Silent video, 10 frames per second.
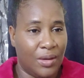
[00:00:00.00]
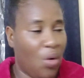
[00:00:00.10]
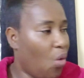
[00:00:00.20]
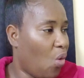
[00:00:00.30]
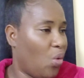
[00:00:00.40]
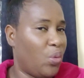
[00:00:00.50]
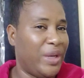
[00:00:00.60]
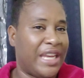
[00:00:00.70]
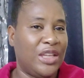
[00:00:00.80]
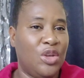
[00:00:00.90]
Oh,
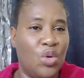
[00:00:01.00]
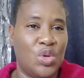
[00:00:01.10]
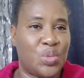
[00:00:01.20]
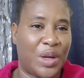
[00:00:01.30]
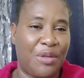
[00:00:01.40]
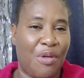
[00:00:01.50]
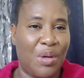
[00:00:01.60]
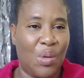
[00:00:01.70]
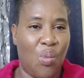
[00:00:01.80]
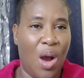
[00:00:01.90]
we can use whatever
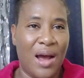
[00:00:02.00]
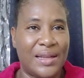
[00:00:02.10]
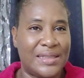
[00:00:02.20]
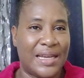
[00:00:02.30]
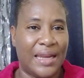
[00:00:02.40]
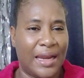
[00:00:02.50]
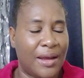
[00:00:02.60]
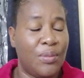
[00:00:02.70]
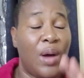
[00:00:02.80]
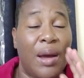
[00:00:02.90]
we want. And
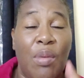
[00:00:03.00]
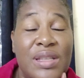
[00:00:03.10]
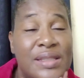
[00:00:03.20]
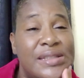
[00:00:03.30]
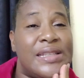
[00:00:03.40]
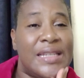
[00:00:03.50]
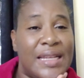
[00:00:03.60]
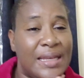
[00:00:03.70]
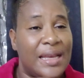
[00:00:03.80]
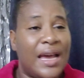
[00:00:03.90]
I was
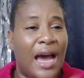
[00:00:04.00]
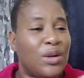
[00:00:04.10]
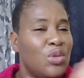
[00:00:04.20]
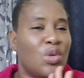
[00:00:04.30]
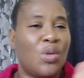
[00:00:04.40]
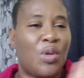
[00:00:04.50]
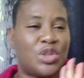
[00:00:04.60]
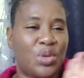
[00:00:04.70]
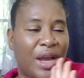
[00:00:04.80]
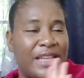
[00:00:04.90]
sitting, I don't know
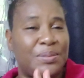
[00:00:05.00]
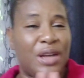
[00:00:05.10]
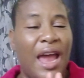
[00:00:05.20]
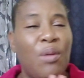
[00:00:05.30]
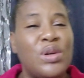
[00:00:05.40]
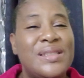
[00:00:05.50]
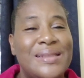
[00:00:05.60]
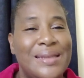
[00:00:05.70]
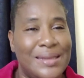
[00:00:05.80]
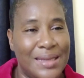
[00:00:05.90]
about you guys, but I was
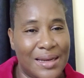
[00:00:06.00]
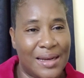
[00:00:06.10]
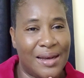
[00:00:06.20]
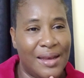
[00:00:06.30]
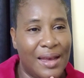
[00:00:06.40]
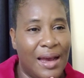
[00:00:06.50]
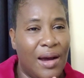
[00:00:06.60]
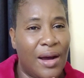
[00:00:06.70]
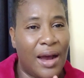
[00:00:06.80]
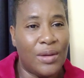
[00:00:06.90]
sitting
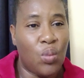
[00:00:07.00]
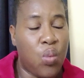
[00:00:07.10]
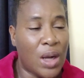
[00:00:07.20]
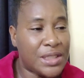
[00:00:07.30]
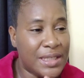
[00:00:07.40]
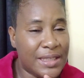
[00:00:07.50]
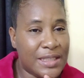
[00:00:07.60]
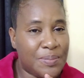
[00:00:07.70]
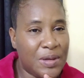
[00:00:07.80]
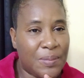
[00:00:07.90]
and watching
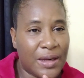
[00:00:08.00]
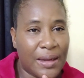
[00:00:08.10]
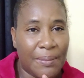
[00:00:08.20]
these people, and